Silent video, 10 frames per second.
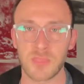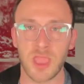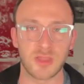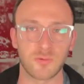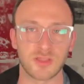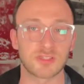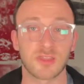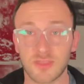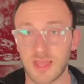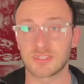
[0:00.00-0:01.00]
Anyways,
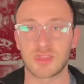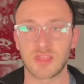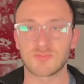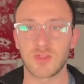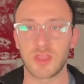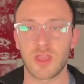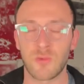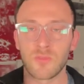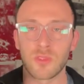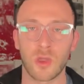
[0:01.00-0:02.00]
that's today's
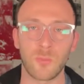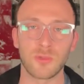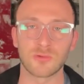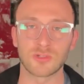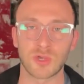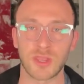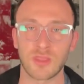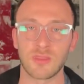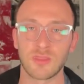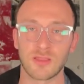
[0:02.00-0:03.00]
video. Hope you enjoyed it.